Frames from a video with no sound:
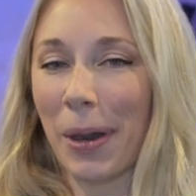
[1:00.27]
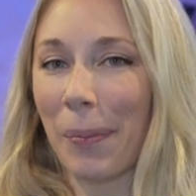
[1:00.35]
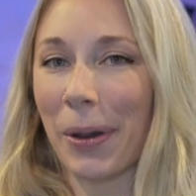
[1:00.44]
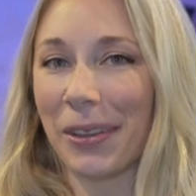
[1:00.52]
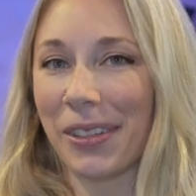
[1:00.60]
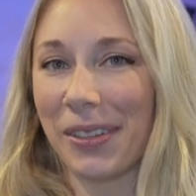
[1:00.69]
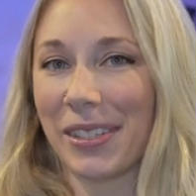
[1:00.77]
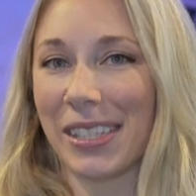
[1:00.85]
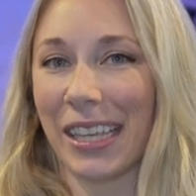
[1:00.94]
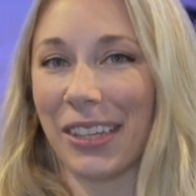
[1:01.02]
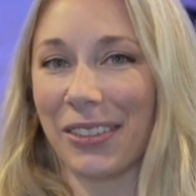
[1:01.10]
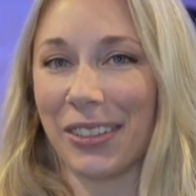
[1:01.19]
up on those
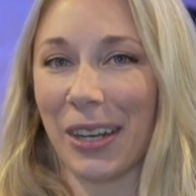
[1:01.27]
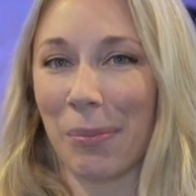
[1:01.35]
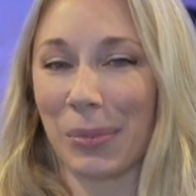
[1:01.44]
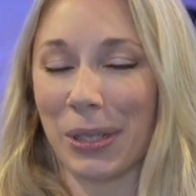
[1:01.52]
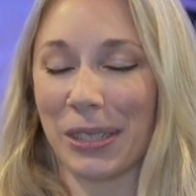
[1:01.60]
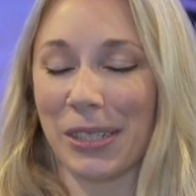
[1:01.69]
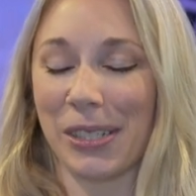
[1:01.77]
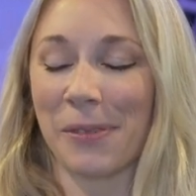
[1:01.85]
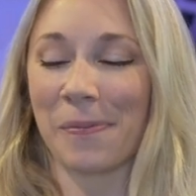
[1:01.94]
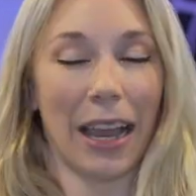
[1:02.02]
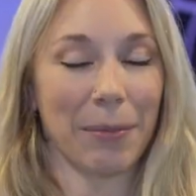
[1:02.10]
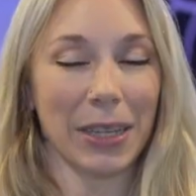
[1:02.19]
single numbers.
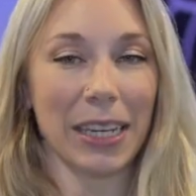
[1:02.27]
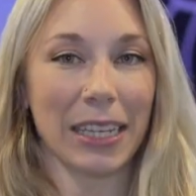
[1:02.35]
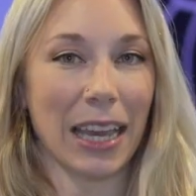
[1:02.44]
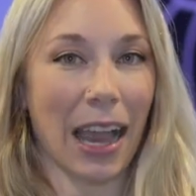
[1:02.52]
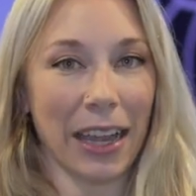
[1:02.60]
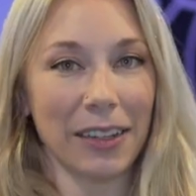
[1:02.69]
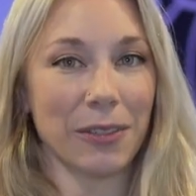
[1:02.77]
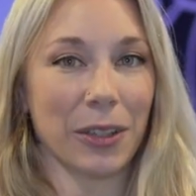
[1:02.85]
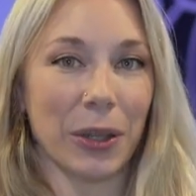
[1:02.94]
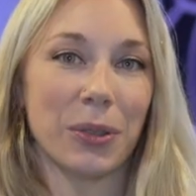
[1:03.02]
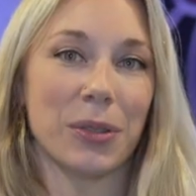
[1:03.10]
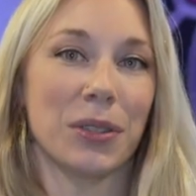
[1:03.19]
I'm getting kind of
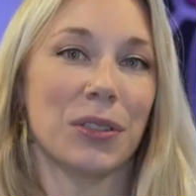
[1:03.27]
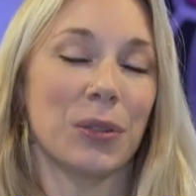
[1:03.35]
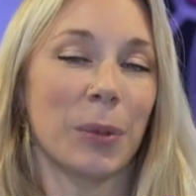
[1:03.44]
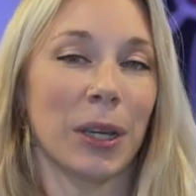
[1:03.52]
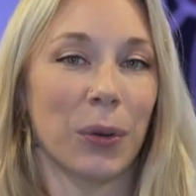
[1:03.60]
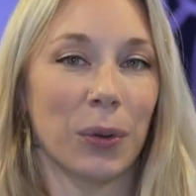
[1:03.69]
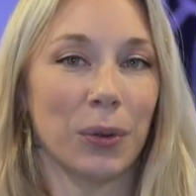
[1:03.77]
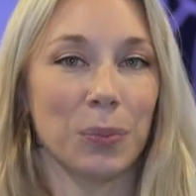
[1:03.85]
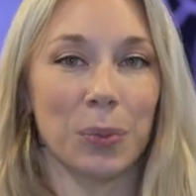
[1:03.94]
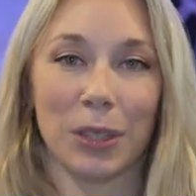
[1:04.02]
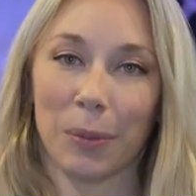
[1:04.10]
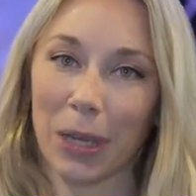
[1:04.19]
close to my old
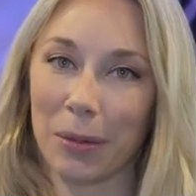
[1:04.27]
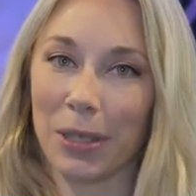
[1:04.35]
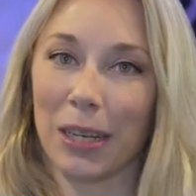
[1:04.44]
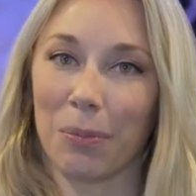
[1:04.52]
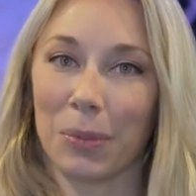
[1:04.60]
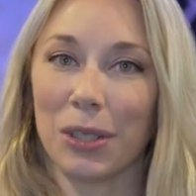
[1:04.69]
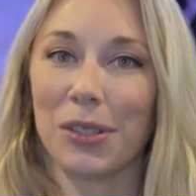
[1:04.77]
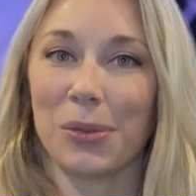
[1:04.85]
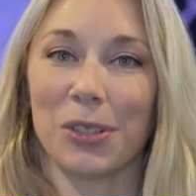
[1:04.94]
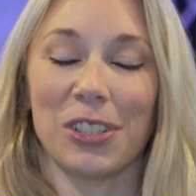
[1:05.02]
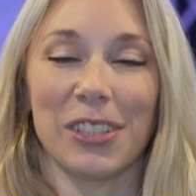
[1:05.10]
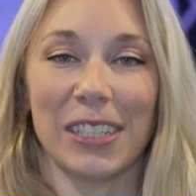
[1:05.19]
pre-baby numbers,
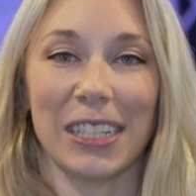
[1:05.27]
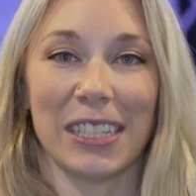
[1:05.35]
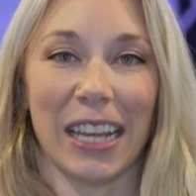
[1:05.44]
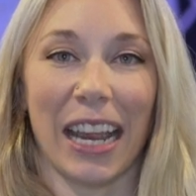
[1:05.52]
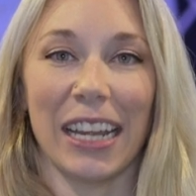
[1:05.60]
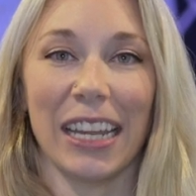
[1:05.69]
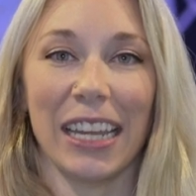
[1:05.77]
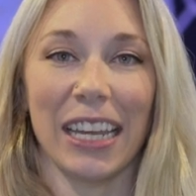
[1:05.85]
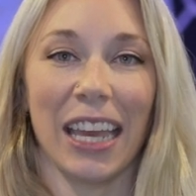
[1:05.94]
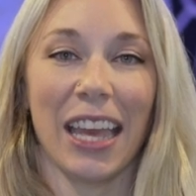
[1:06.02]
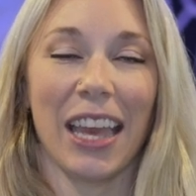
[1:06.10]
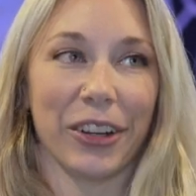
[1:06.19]
which is
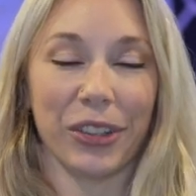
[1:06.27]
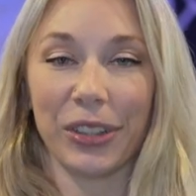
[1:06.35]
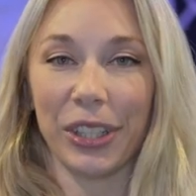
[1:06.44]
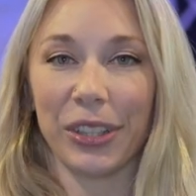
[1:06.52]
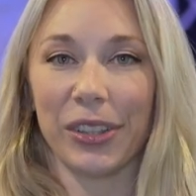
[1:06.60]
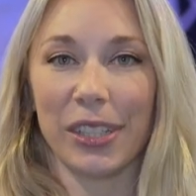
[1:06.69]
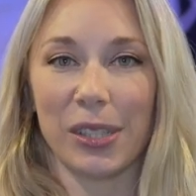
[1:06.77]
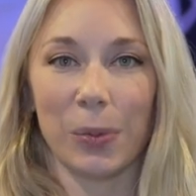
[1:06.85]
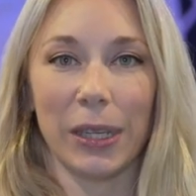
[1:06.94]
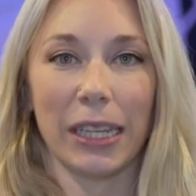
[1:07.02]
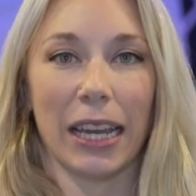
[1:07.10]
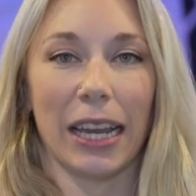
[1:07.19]
exciting. Earlier this
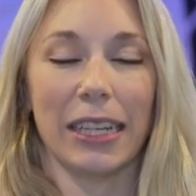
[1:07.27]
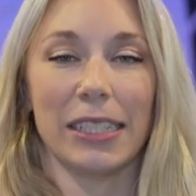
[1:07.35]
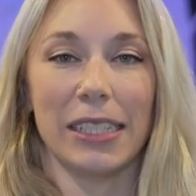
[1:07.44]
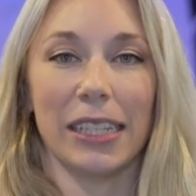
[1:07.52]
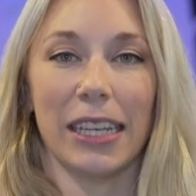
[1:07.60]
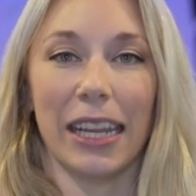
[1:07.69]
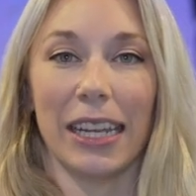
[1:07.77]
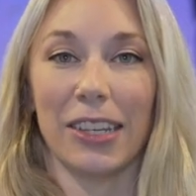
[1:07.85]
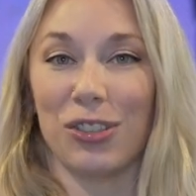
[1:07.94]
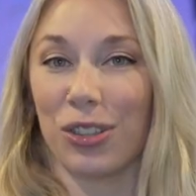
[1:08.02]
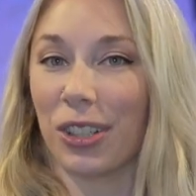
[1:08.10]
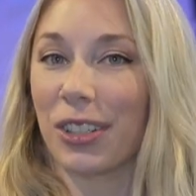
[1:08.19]
week, I did
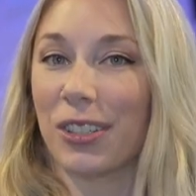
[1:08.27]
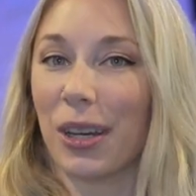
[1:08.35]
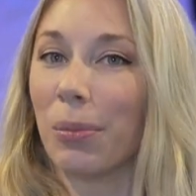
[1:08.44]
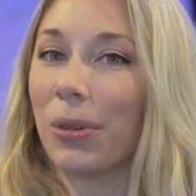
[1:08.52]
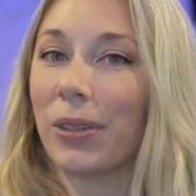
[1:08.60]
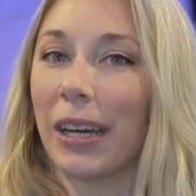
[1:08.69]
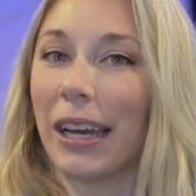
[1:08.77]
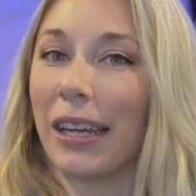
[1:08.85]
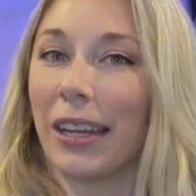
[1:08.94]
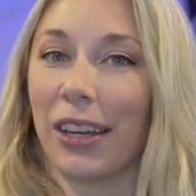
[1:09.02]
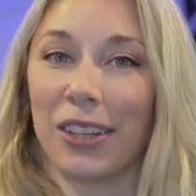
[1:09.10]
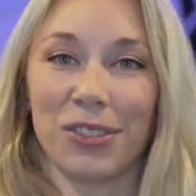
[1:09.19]
a jerk double at
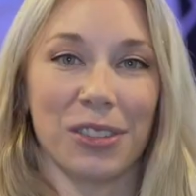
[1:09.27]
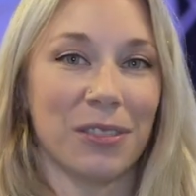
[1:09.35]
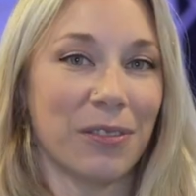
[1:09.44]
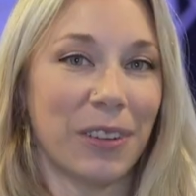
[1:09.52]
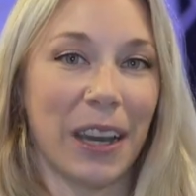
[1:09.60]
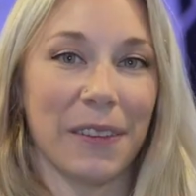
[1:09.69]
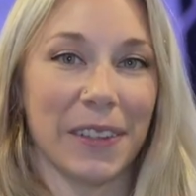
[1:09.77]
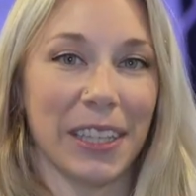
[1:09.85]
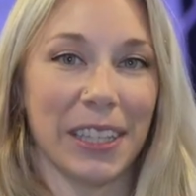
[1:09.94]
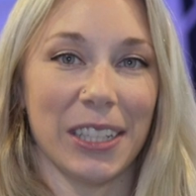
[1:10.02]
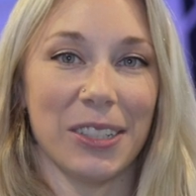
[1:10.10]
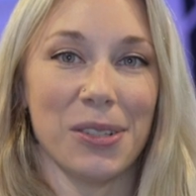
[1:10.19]
105
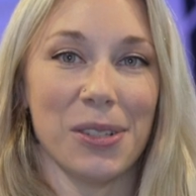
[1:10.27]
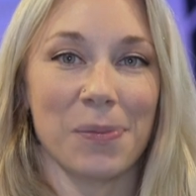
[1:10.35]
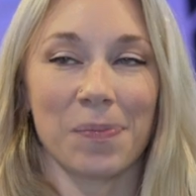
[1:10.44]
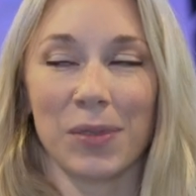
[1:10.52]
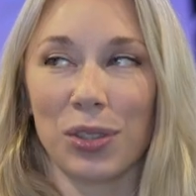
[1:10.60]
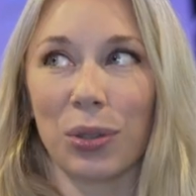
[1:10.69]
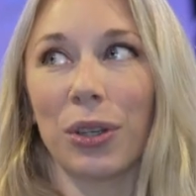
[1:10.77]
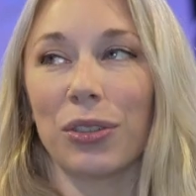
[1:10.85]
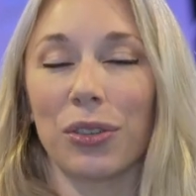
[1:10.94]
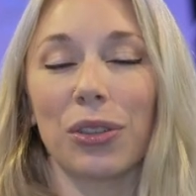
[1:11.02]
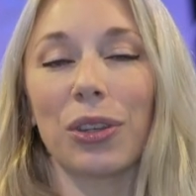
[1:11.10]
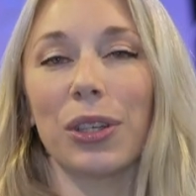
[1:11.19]
kilos,
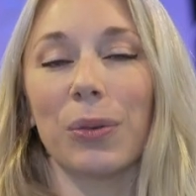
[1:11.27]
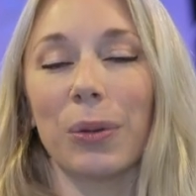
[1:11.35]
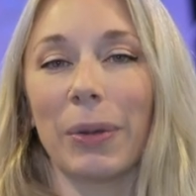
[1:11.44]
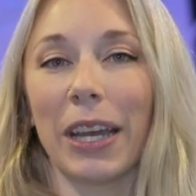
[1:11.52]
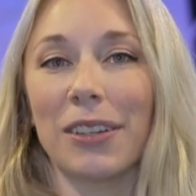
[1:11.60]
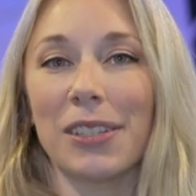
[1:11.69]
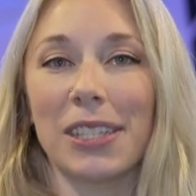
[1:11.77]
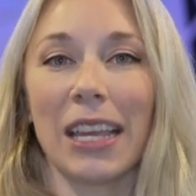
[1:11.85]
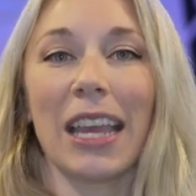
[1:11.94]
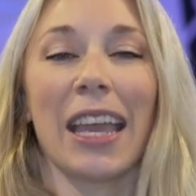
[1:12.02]
231 pounds,